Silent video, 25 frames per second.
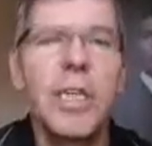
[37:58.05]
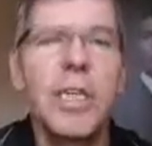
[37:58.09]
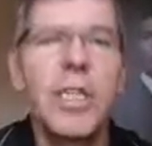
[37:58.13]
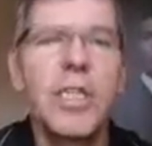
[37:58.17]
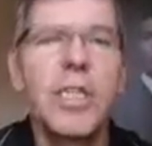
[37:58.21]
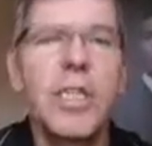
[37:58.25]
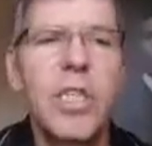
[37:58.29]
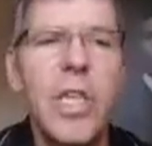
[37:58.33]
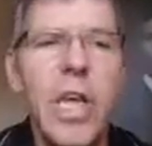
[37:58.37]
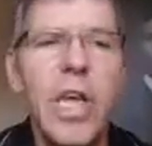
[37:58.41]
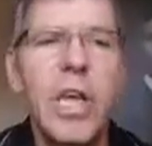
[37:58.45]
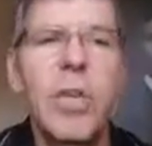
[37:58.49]

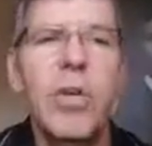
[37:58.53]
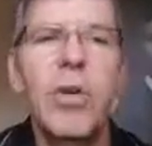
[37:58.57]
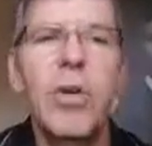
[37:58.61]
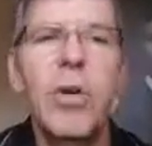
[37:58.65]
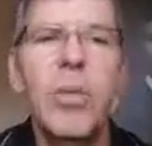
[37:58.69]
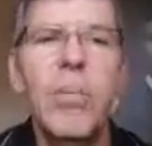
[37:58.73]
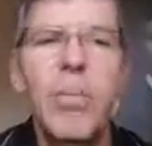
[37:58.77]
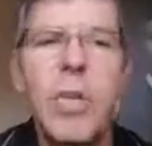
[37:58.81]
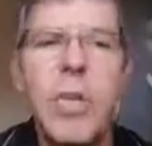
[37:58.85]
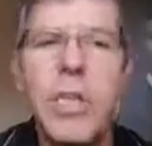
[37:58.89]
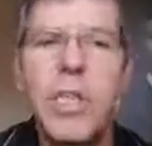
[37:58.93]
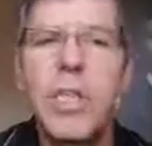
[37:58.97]
sell
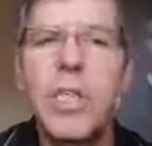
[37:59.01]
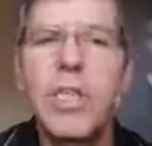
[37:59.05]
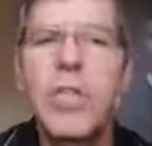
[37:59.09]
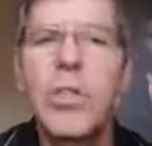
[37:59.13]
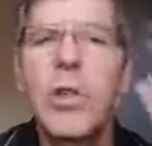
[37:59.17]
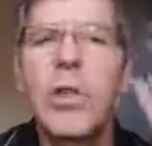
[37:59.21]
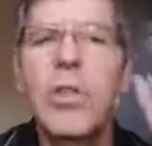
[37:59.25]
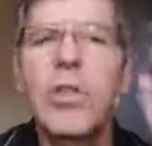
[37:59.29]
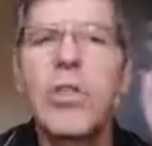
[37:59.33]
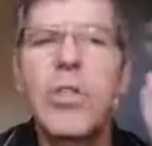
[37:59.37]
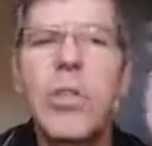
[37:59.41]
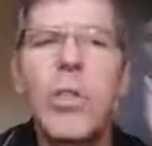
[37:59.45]
your business,
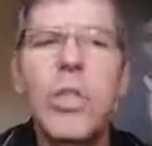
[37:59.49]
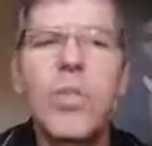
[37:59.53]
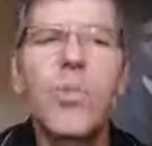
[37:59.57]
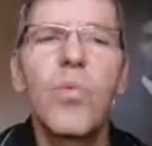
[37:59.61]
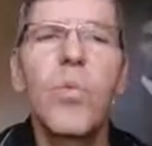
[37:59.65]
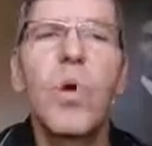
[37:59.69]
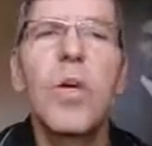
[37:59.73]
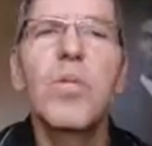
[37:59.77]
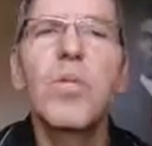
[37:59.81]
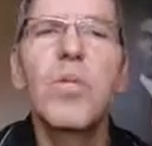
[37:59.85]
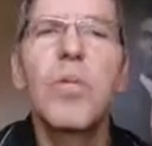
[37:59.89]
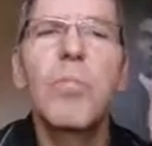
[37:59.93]
or just
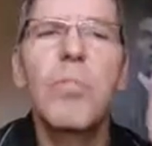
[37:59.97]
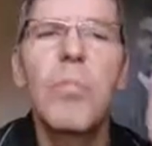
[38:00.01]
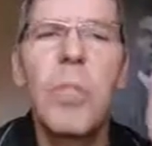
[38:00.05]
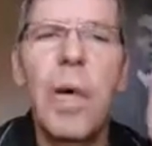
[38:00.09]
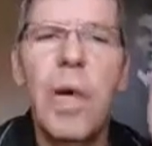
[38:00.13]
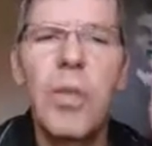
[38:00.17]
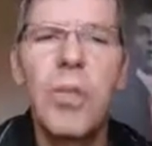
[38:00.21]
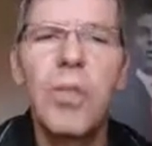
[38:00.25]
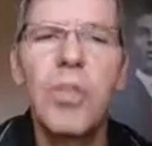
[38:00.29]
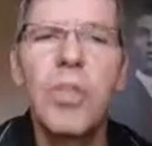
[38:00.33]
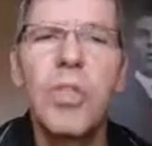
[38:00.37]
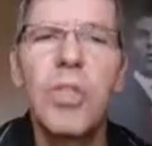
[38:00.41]
want to
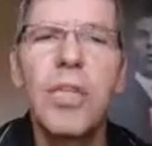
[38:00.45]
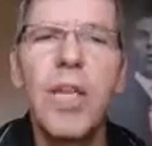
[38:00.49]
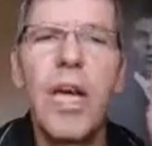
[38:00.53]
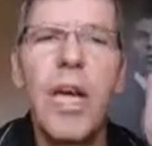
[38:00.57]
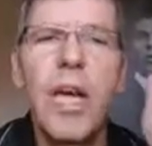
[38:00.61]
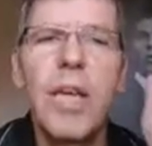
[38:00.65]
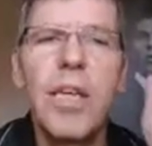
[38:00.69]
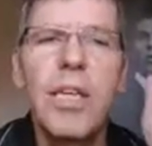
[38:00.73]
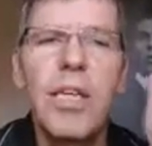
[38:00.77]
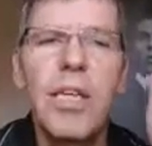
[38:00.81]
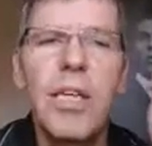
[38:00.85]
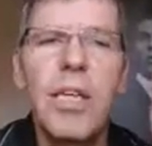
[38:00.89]
bounce an
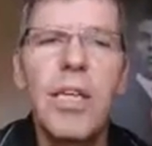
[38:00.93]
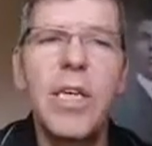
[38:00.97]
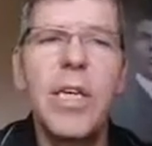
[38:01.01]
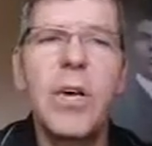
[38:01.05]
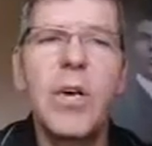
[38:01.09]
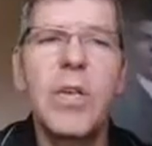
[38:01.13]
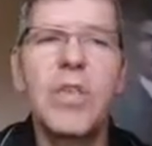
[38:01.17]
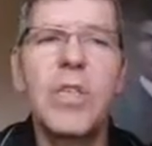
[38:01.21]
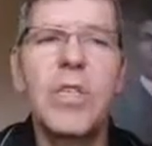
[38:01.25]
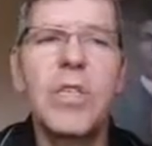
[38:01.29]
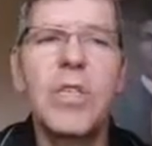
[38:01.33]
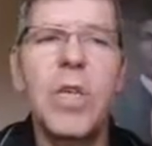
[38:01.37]
idea
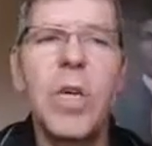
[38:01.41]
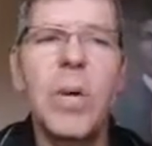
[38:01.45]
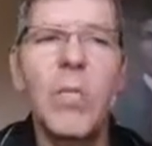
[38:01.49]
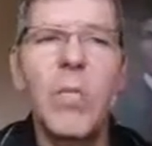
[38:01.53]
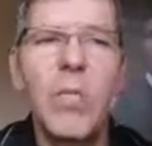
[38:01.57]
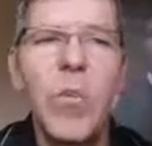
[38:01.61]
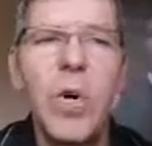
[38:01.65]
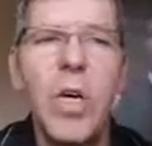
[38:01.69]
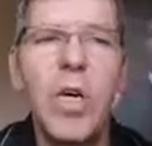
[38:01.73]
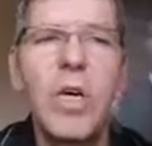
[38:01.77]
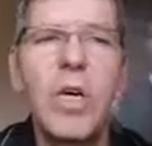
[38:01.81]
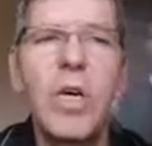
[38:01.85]
of
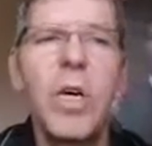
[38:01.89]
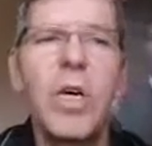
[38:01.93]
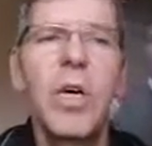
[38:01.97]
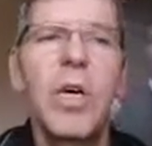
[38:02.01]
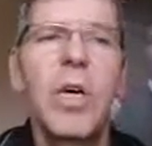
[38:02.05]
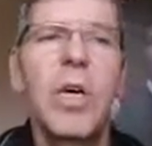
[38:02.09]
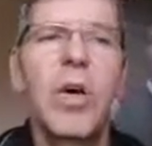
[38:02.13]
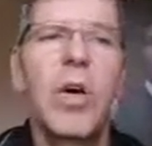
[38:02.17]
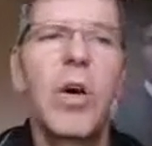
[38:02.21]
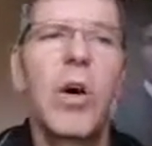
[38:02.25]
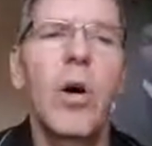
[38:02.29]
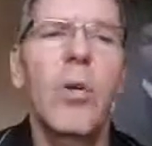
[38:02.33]
someone
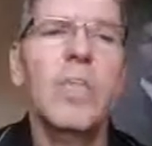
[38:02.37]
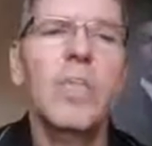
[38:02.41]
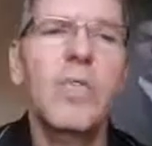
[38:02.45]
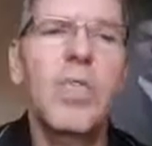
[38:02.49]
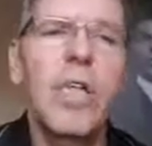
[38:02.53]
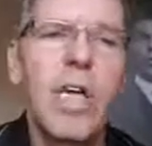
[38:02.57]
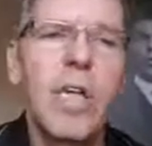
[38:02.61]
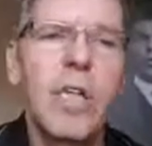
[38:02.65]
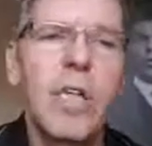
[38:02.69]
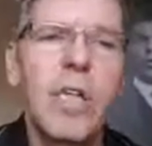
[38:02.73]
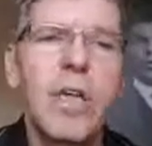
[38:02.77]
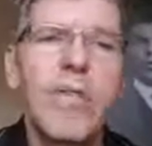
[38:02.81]

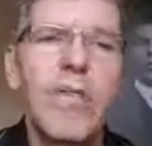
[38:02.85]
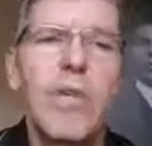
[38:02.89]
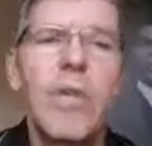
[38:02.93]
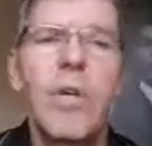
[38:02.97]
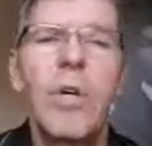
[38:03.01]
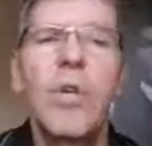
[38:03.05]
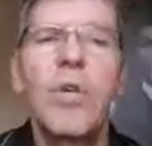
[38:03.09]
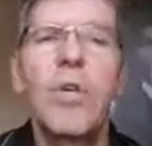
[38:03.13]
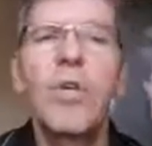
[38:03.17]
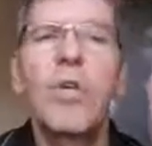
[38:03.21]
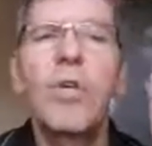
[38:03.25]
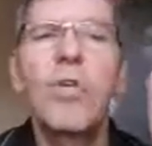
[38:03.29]
objective,
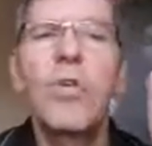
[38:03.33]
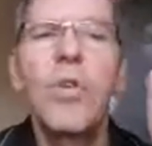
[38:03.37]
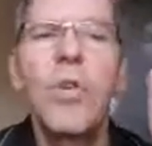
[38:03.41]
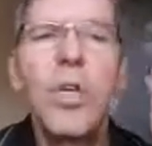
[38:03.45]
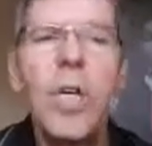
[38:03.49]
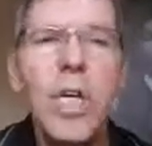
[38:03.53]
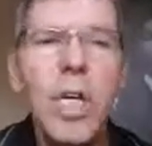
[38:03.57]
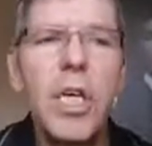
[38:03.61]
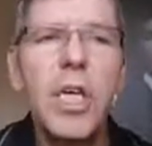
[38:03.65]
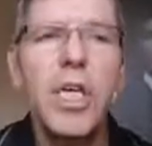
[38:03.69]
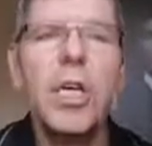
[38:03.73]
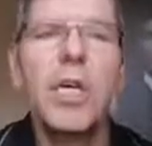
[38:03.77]
you
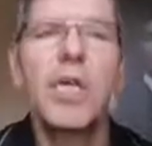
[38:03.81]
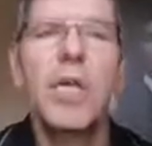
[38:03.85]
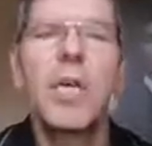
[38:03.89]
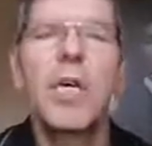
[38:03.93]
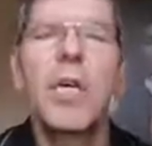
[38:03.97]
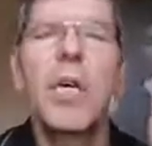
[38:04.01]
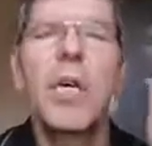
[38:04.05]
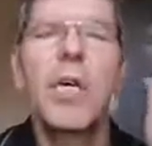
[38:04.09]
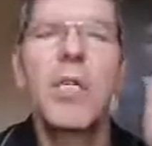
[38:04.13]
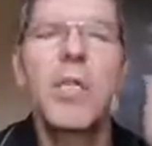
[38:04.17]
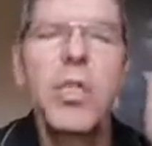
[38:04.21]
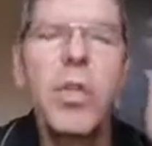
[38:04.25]
need
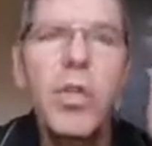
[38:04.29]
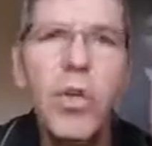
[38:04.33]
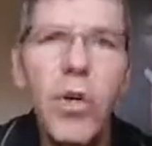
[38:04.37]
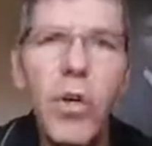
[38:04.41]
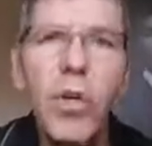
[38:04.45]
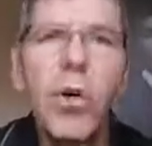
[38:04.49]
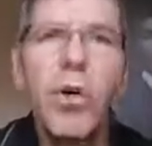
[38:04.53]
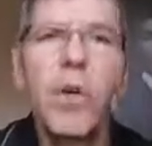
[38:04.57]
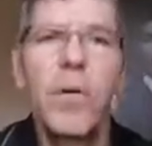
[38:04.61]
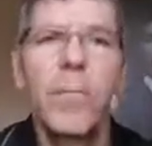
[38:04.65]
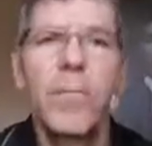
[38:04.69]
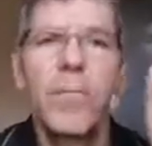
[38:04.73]
a
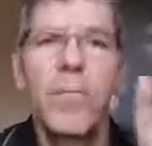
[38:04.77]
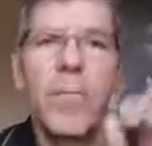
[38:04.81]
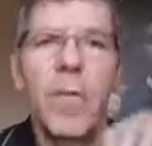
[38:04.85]
strong,